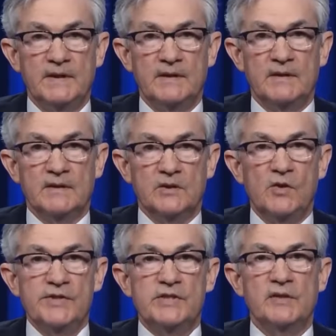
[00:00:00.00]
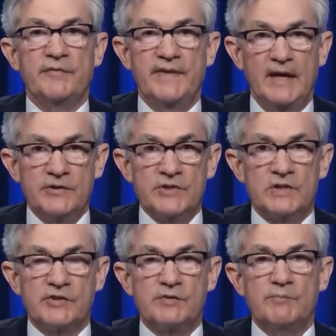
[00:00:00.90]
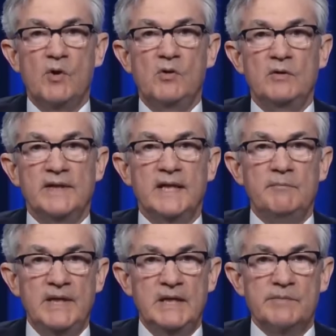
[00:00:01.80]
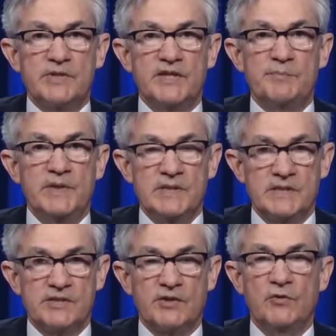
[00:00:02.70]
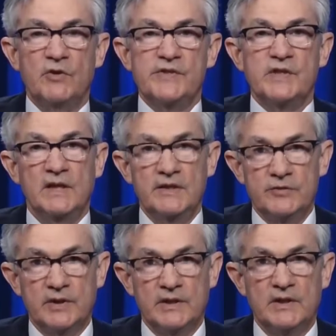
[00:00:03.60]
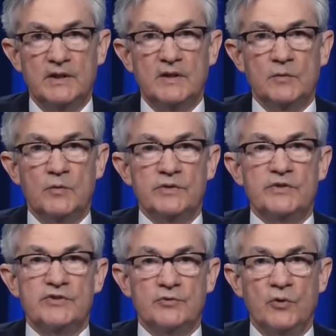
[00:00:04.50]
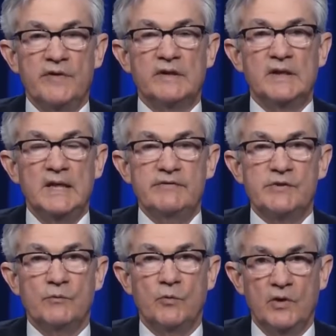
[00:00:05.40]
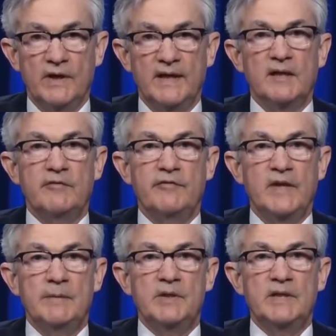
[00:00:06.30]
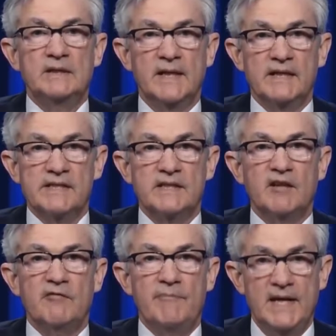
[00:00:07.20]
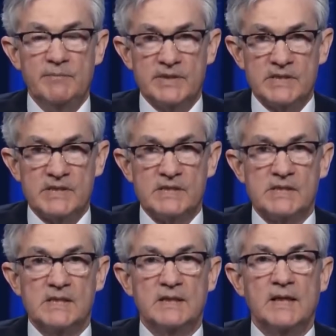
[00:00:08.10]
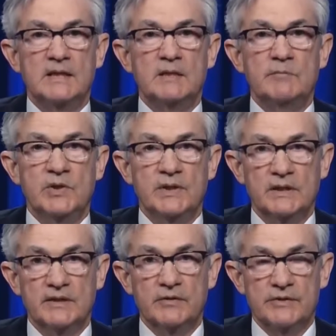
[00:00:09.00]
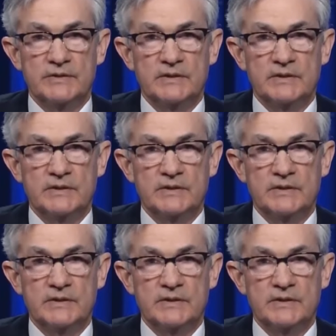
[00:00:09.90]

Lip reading: The loss of thousands of small and medium-sized businesses across the country would destroy the life's work and family legacy of many businesses and community leaders,